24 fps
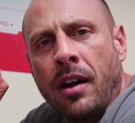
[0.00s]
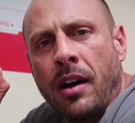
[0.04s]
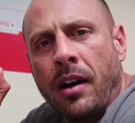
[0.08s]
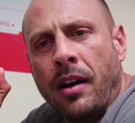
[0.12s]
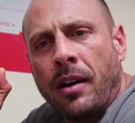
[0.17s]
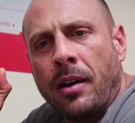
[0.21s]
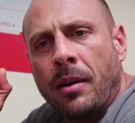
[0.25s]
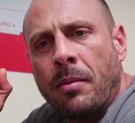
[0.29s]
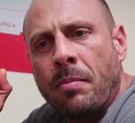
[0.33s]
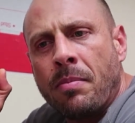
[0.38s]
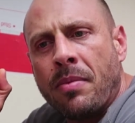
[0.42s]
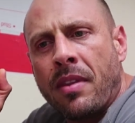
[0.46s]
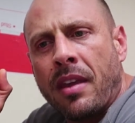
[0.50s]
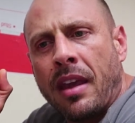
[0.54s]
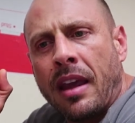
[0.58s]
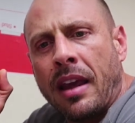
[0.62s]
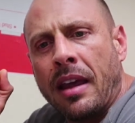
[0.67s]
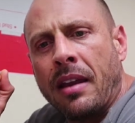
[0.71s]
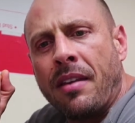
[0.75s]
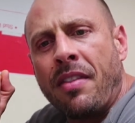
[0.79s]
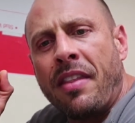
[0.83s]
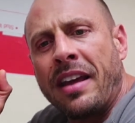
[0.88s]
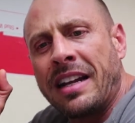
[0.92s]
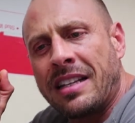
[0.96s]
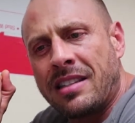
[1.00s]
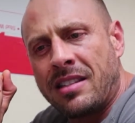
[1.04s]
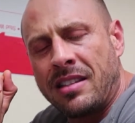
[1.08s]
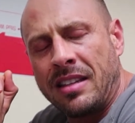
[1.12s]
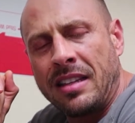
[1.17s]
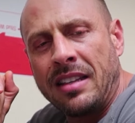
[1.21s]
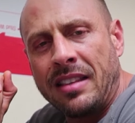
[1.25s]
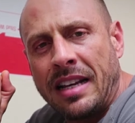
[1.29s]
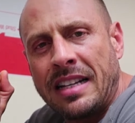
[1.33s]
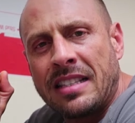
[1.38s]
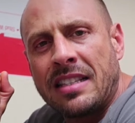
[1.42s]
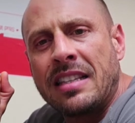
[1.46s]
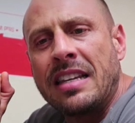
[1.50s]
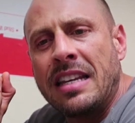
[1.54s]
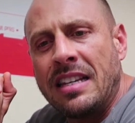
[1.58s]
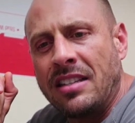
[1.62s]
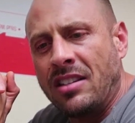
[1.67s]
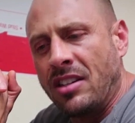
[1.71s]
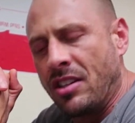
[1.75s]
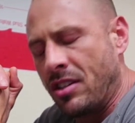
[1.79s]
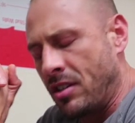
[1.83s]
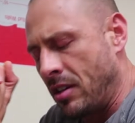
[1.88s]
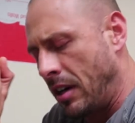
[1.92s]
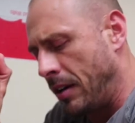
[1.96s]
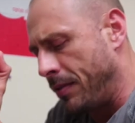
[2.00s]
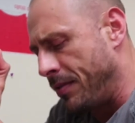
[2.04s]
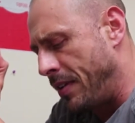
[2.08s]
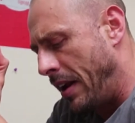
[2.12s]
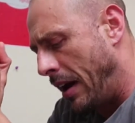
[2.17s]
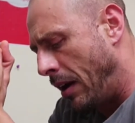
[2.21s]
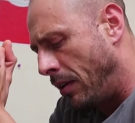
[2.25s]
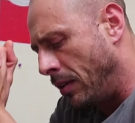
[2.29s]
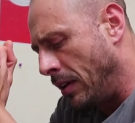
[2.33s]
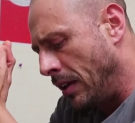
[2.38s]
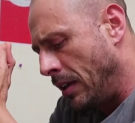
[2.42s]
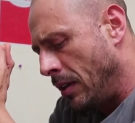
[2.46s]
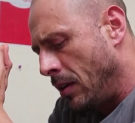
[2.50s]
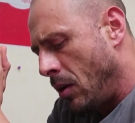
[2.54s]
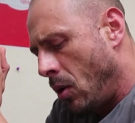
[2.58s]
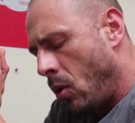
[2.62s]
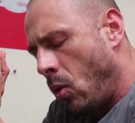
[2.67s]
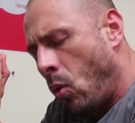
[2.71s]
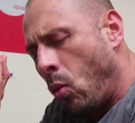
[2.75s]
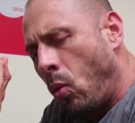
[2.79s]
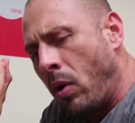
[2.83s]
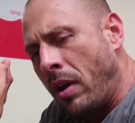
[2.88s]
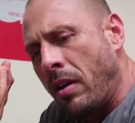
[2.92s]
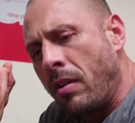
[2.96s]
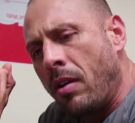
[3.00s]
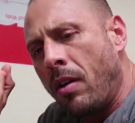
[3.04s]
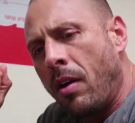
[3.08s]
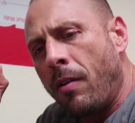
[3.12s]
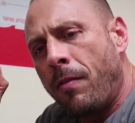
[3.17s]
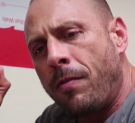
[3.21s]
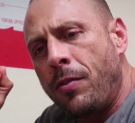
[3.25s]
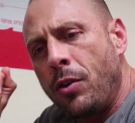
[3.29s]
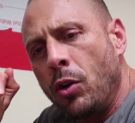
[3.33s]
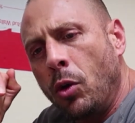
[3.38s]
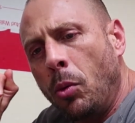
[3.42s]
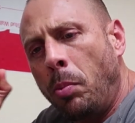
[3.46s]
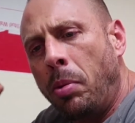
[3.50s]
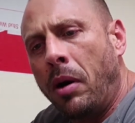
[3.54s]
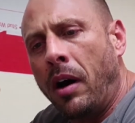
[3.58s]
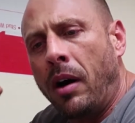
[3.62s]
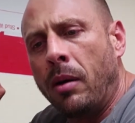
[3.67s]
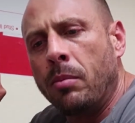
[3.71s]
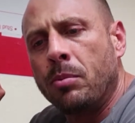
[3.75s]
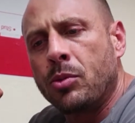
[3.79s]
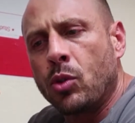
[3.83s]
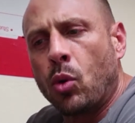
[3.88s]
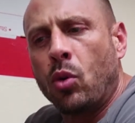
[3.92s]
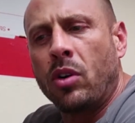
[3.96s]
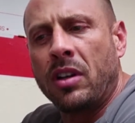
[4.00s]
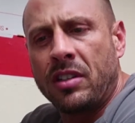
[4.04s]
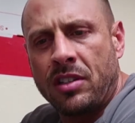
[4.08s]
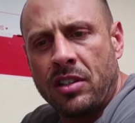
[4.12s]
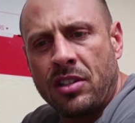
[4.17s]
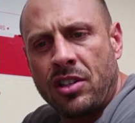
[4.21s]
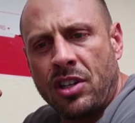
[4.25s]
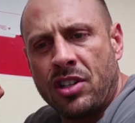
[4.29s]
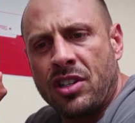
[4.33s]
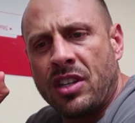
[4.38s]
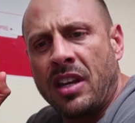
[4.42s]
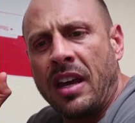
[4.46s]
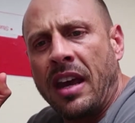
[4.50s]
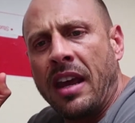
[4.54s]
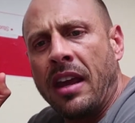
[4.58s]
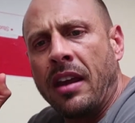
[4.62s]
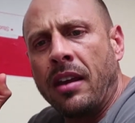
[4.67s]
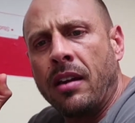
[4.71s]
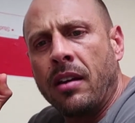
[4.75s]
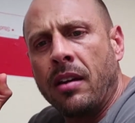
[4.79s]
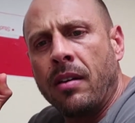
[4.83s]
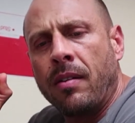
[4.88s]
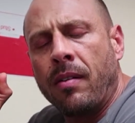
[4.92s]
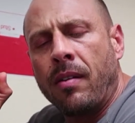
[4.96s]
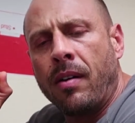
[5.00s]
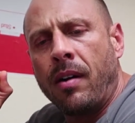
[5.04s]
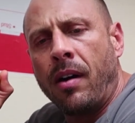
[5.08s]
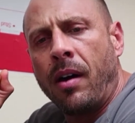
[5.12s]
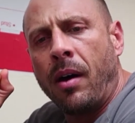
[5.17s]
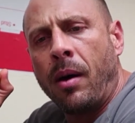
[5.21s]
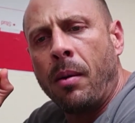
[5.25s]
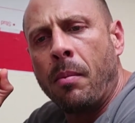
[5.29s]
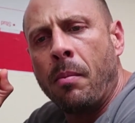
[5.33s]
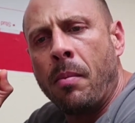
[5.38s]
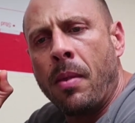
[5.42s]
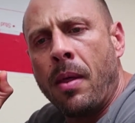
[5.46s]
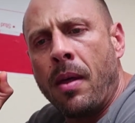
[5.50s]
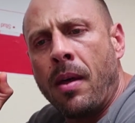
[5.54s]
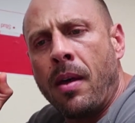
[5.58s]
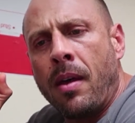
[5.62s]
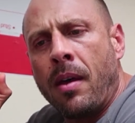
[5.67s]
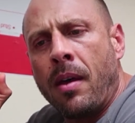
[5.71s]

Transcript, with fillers: Um, and that's that's the easy stuff. Now, when fuel pumps, or let's just say um,